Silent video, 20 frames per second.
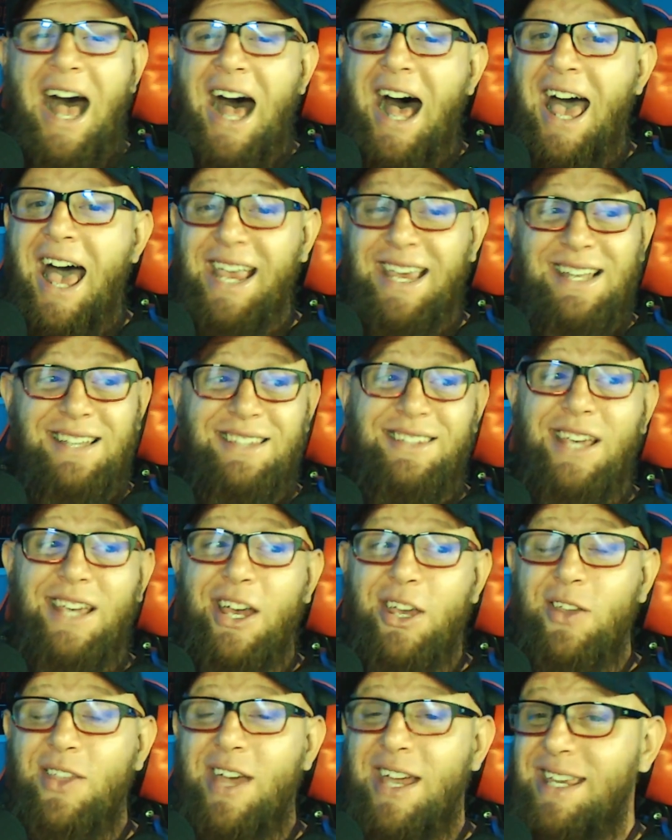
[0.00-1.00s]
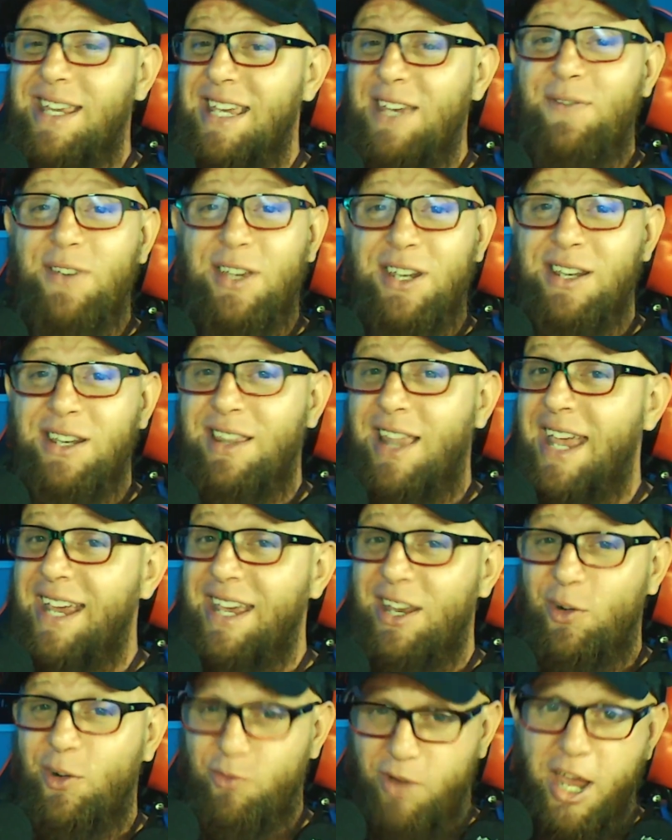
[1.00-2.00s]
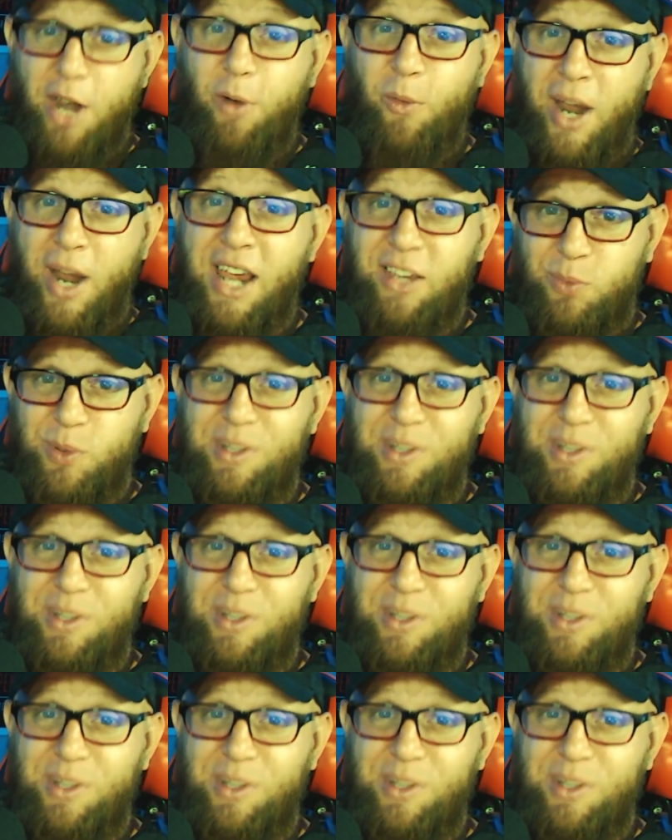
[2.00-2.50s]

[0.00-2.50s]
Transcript: I can tell you that even like in red ranks,